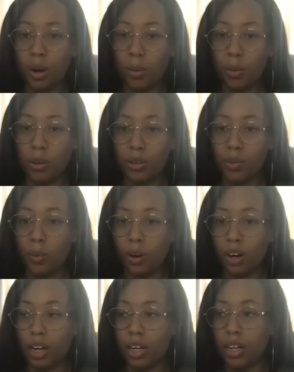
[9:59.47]
are where you
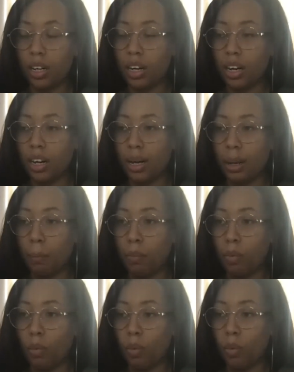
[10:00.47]
are um,
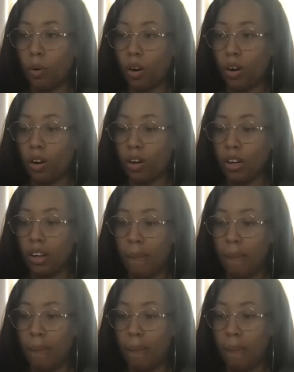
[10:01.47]
or